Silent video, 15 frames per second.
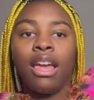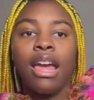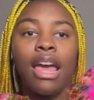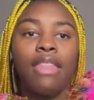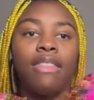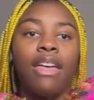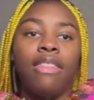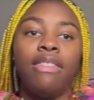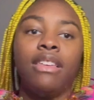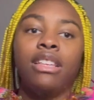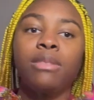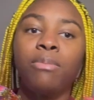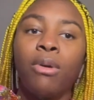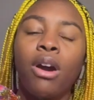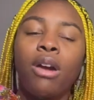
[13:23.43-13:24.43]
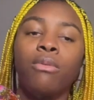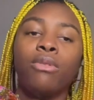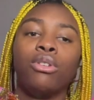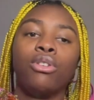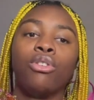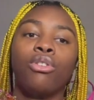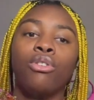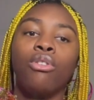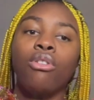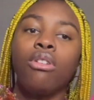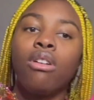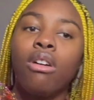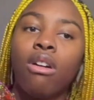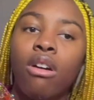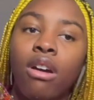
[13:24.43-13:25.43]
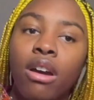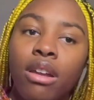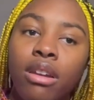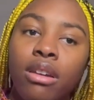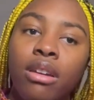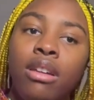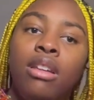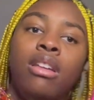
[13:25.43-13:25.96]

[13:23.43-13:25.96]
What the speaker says: and then this part would go on